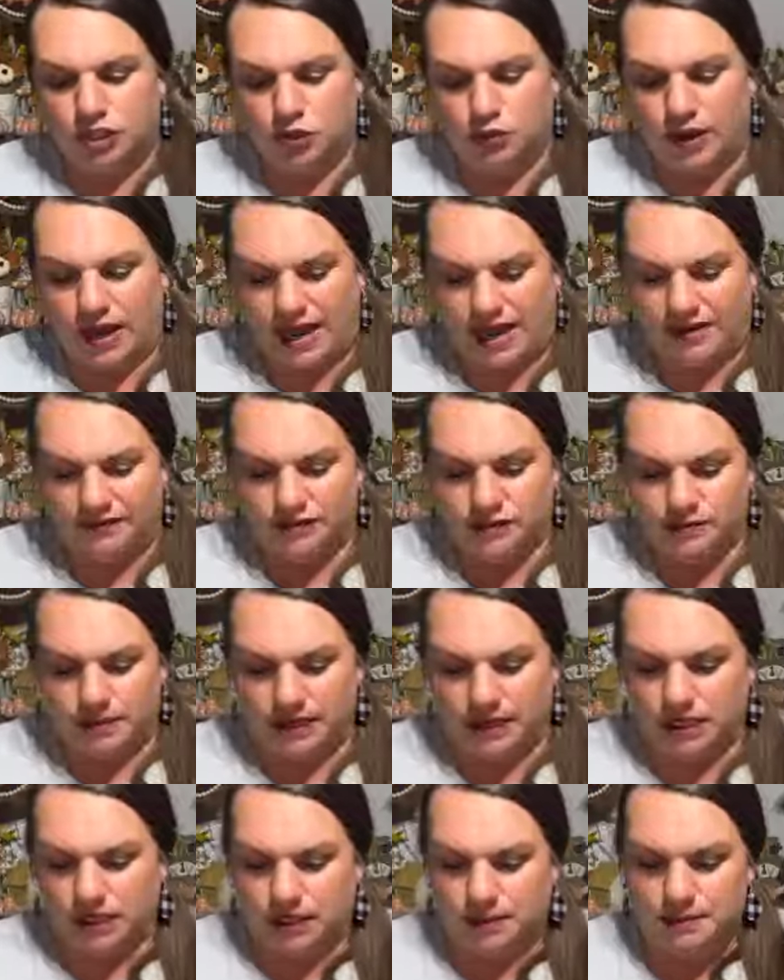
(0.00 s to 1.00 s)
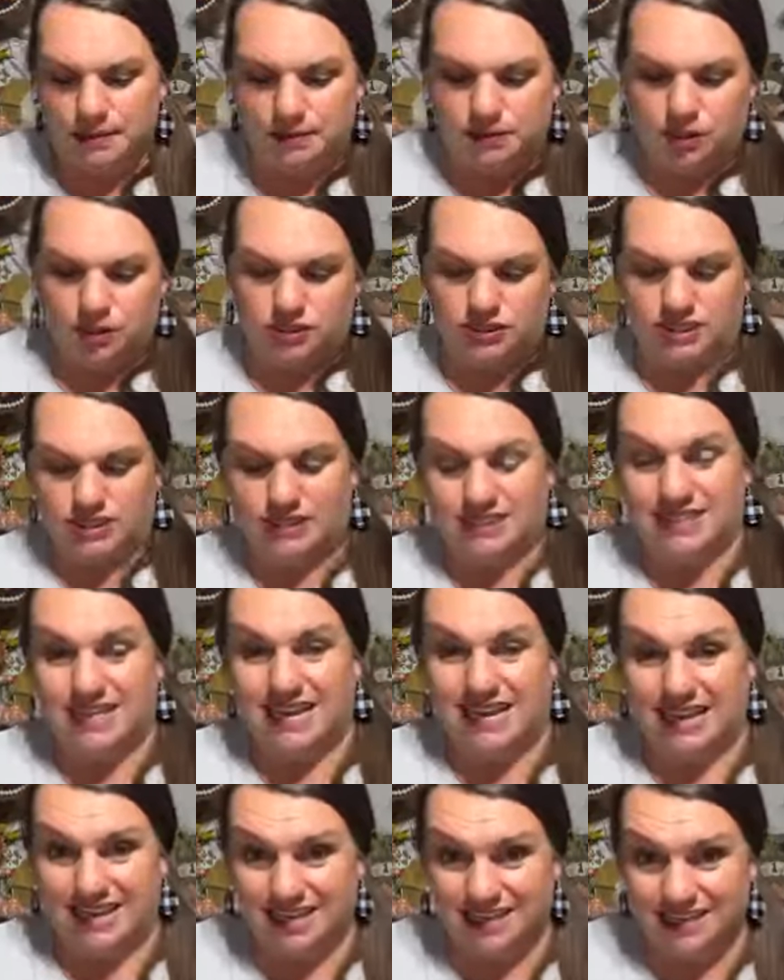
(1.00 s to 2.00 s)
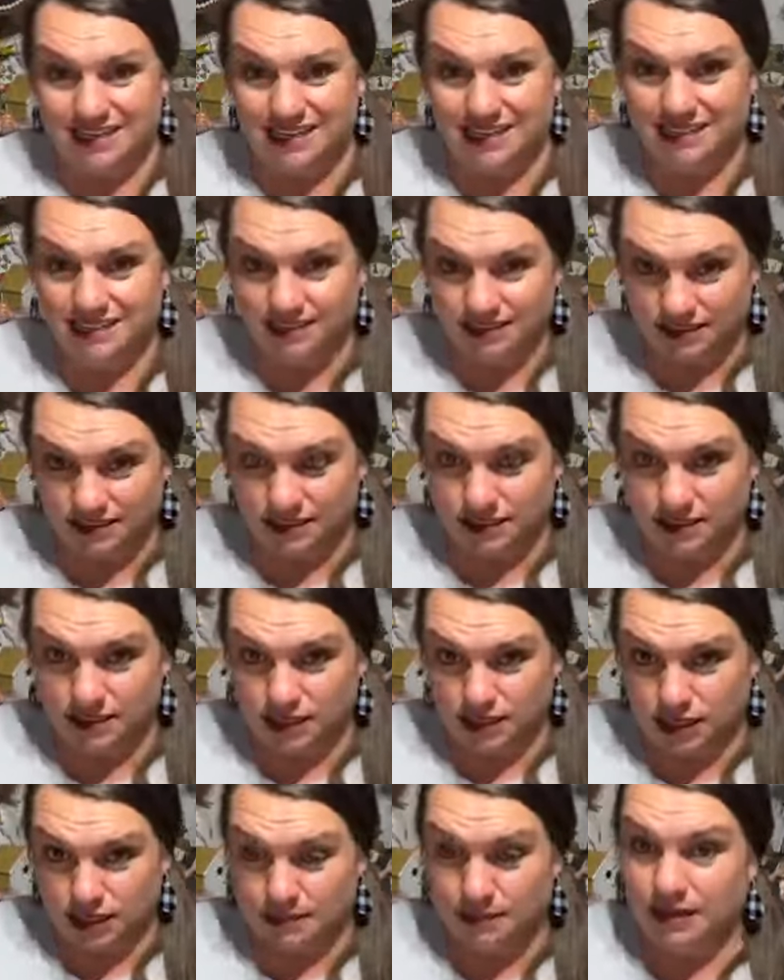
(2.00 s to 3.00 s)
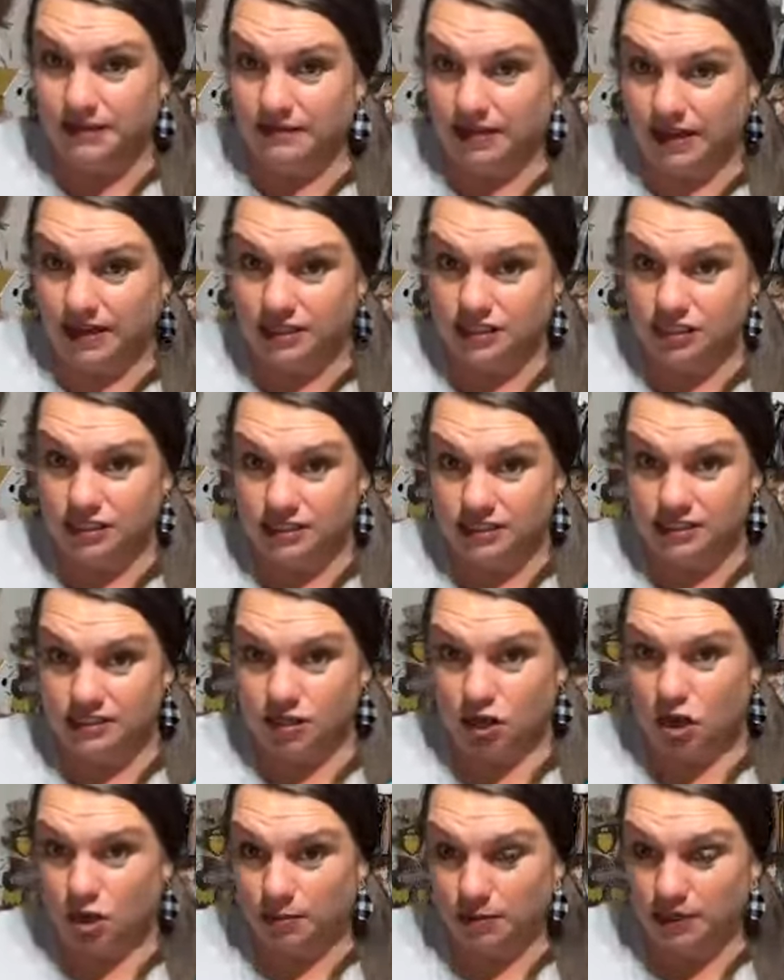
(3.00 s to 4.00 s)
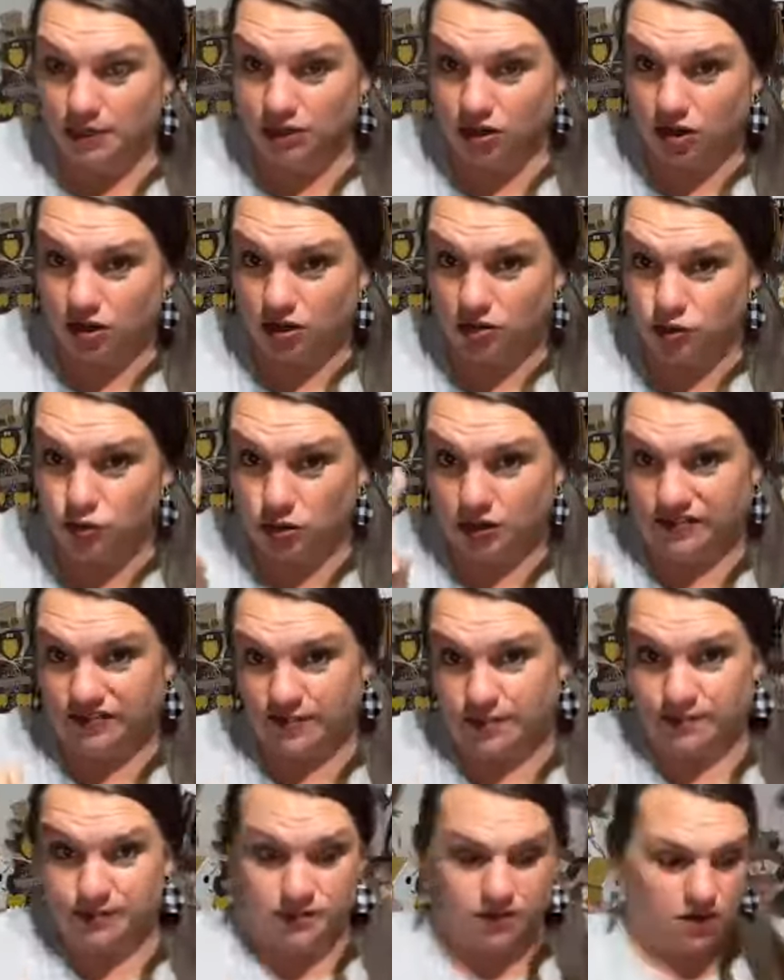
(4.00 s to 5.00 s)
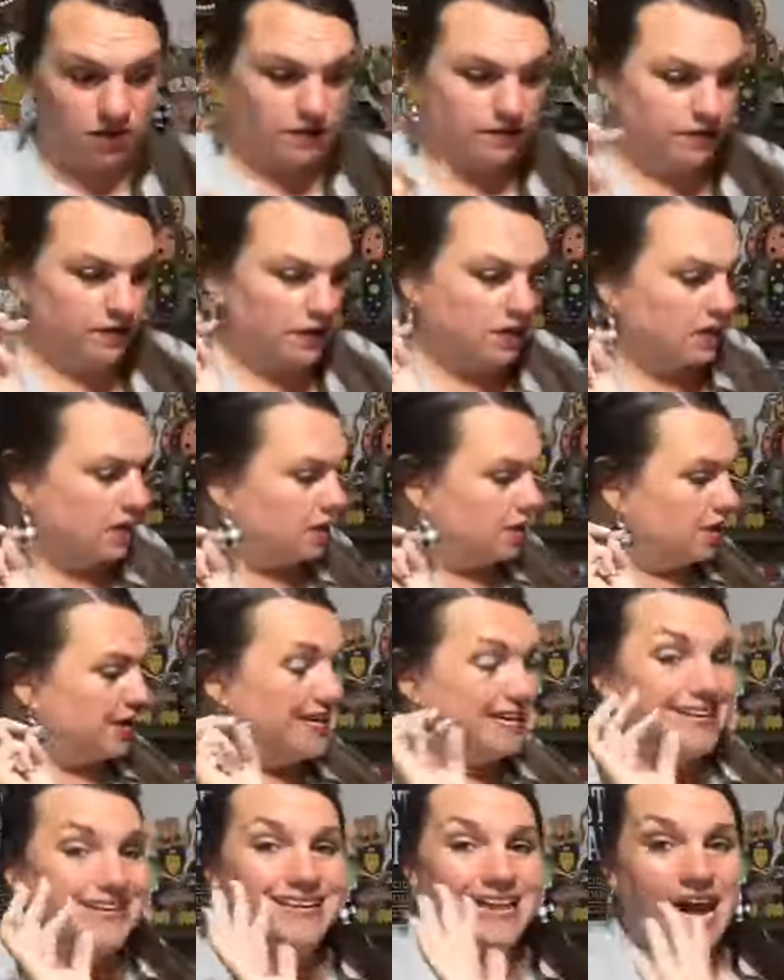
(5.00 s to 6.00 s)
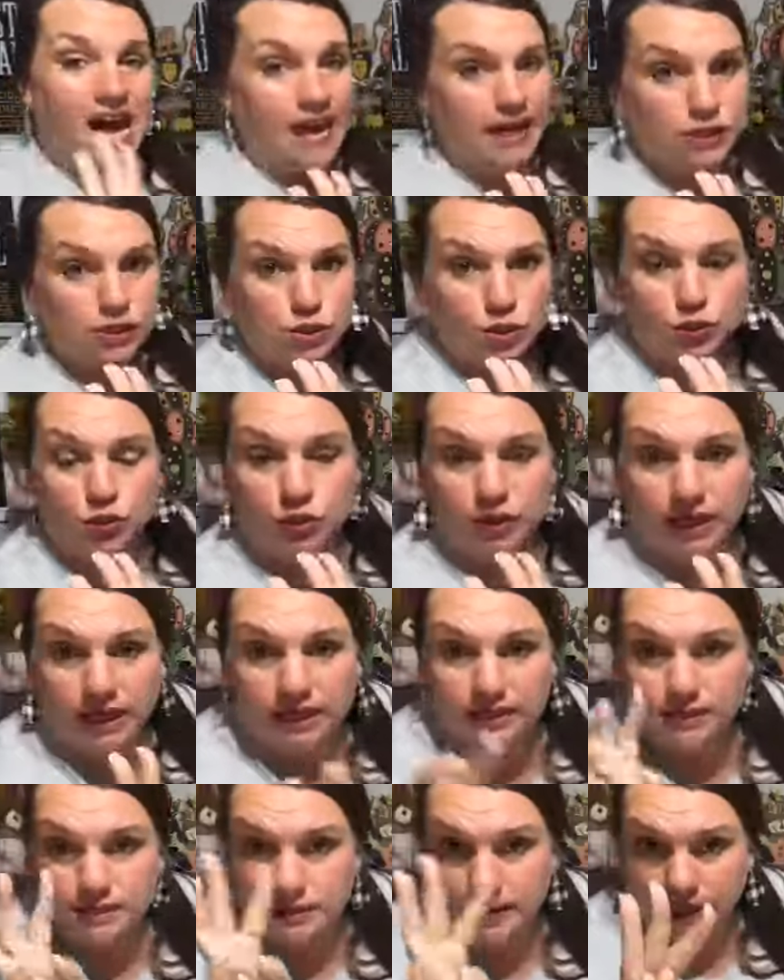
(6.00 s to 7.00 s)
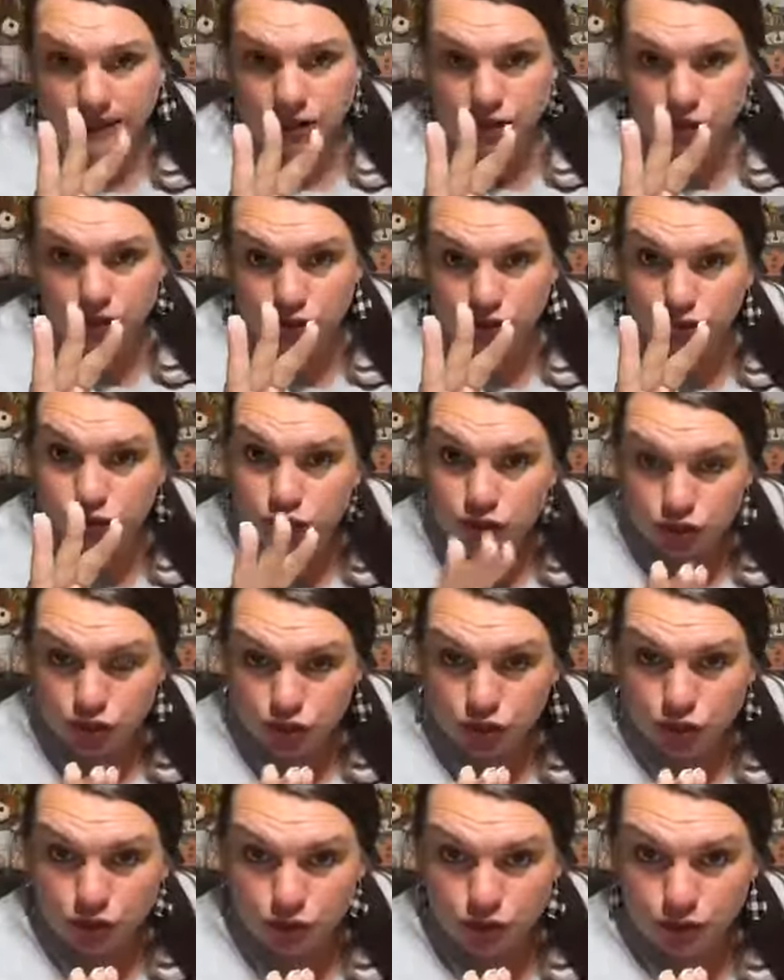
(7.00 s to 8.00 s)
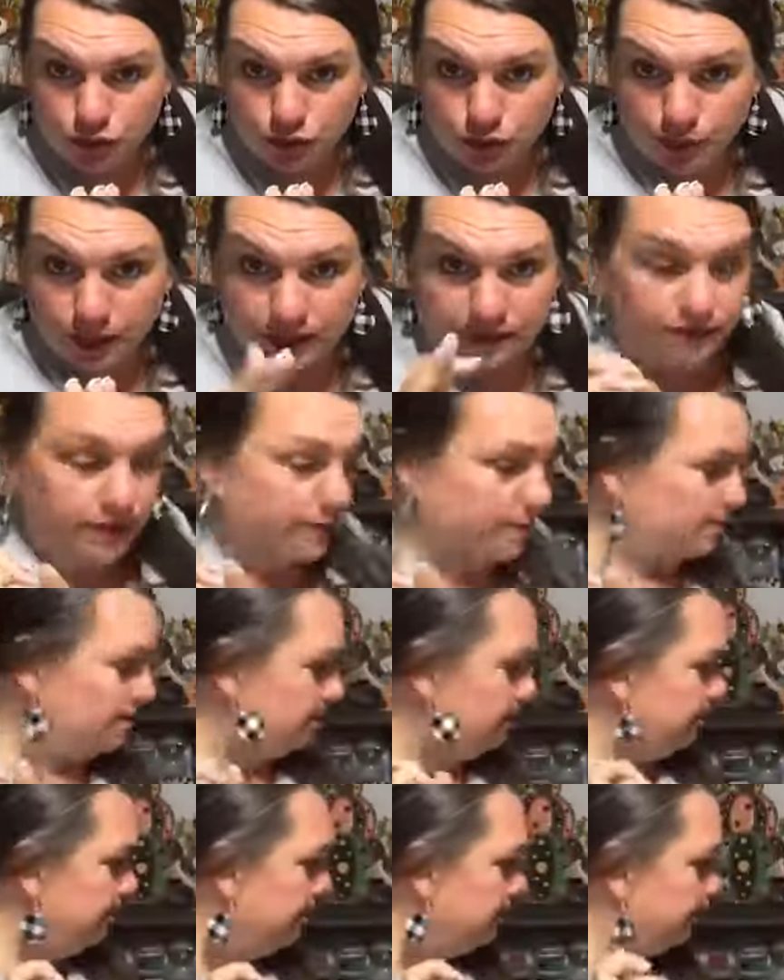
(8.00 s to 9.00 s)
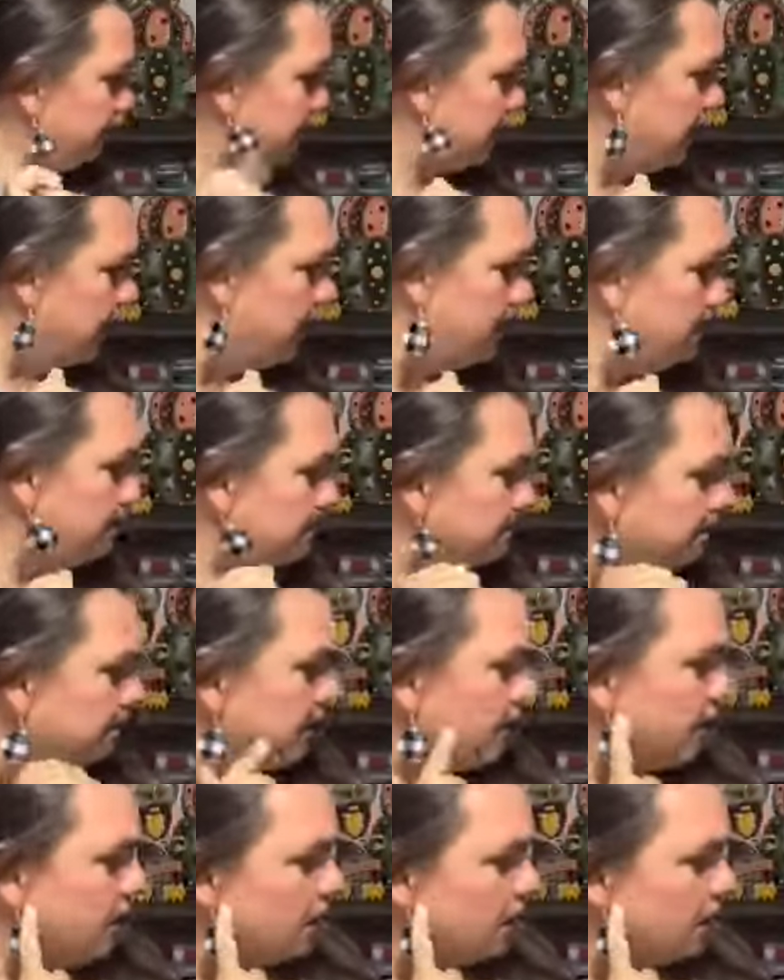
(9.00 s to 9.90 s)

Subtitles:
You have to be a club member to take advantage of this. All month long, 25% off. 9 total kits, but I just showed you 3 of them, okay?